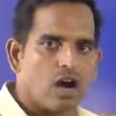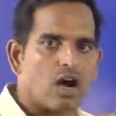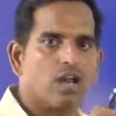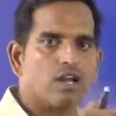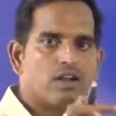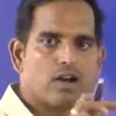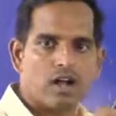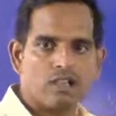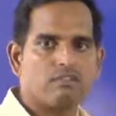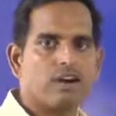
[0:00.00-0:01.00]
All
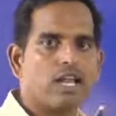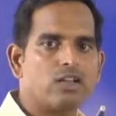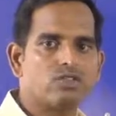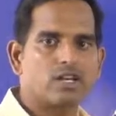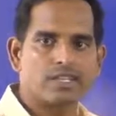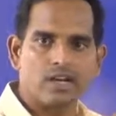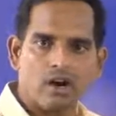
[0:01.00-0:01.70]
the values or